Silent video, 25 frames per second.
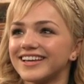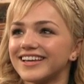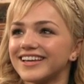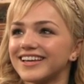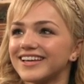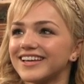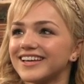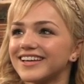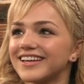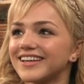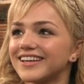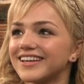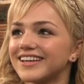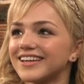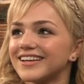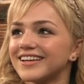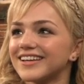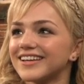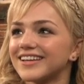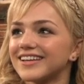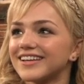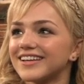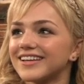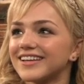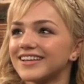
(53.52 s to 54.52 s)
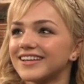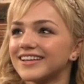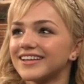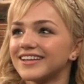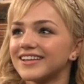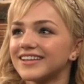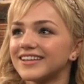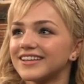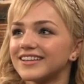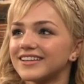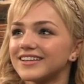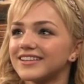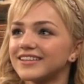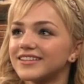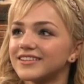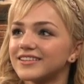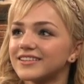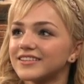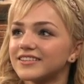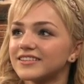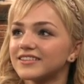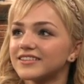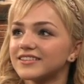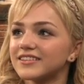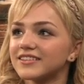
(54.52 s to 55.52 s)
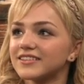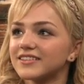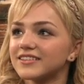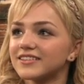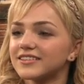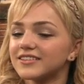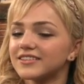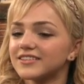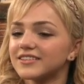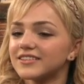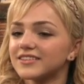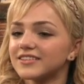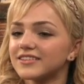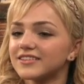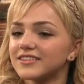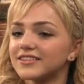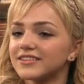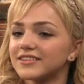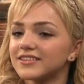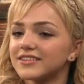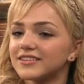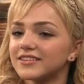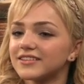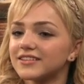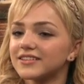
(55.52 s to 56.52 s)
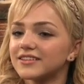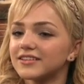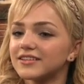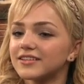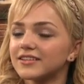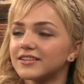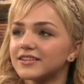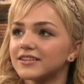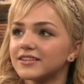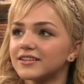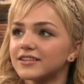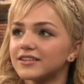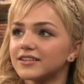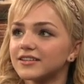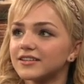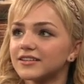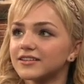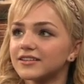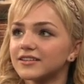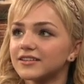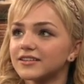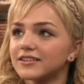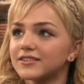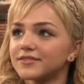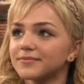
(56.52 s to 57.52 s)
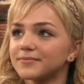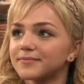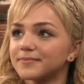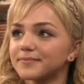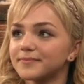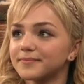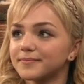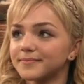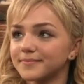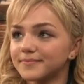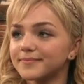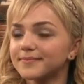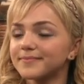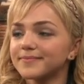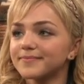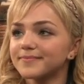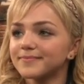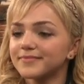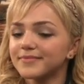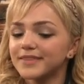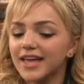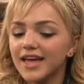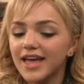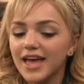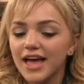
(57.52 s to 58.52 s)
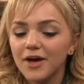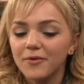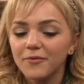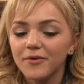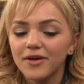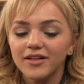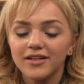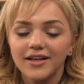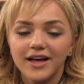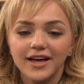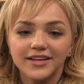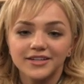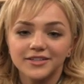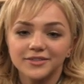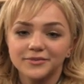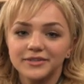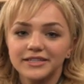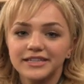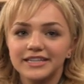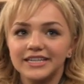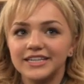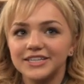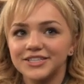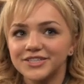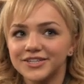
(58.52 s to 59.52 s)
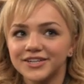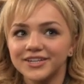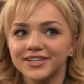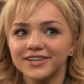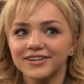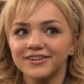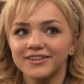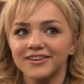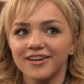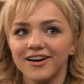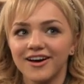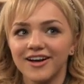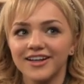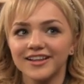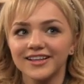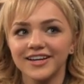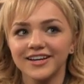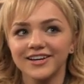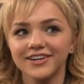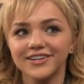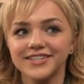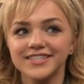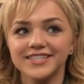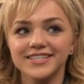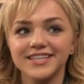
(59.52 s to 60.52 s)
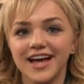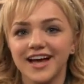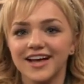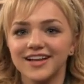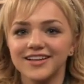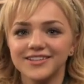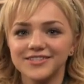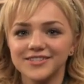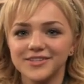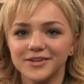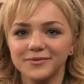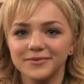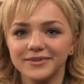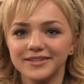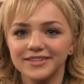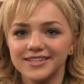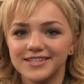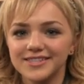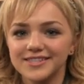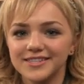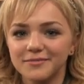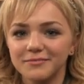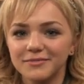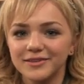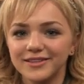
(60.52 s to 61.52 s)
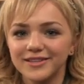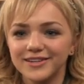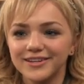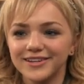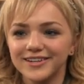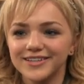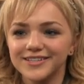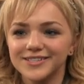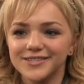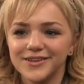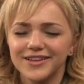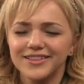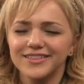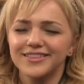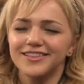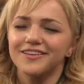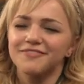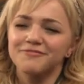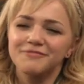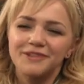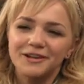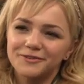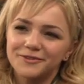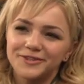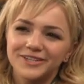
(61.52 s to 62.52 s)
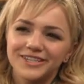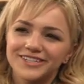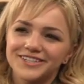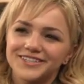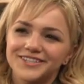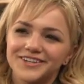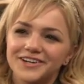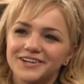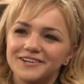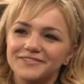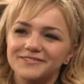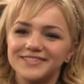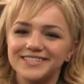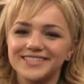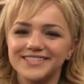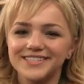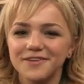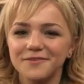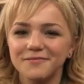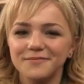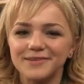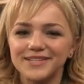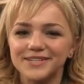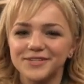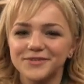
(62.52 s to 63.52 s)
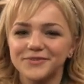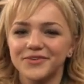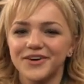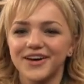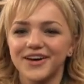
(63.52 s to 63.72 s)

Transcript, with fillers: and uh, what's the uh, fun part of playing Amanda? well, I could relate to her a lot. Like our styles are really similar, so I love my wardrobe. It's so much